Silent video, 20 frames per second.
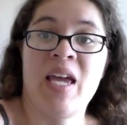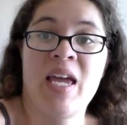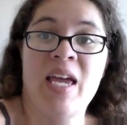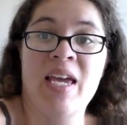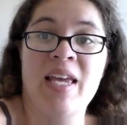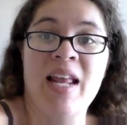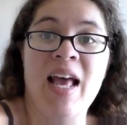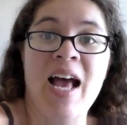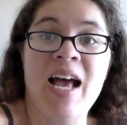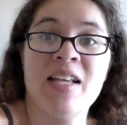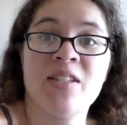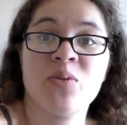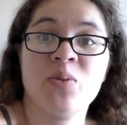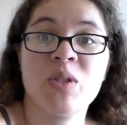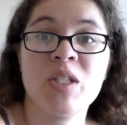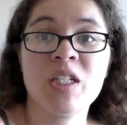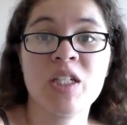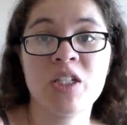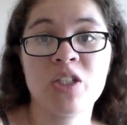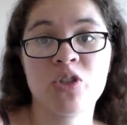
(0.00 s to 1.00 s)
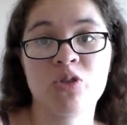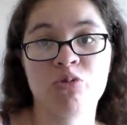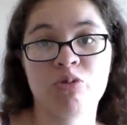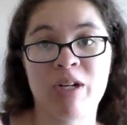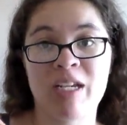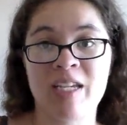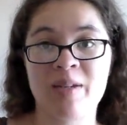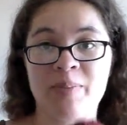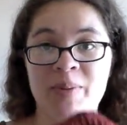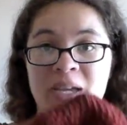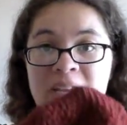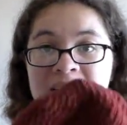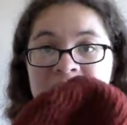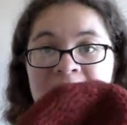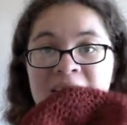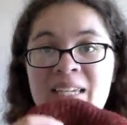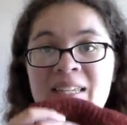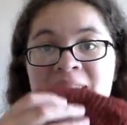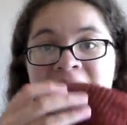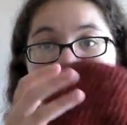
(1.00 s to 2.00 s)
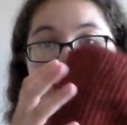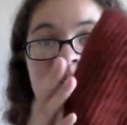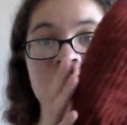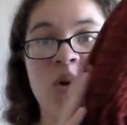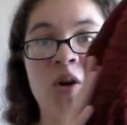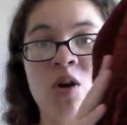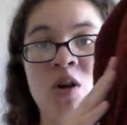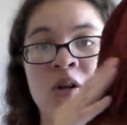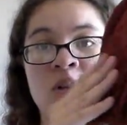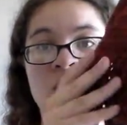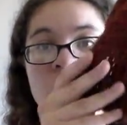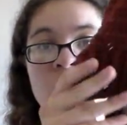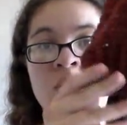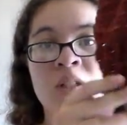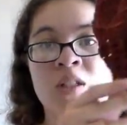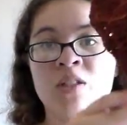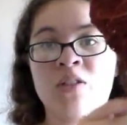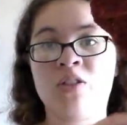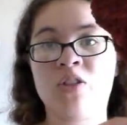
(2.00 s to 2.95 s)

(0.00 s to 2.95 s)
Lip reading: and it has really good drape, and like that's all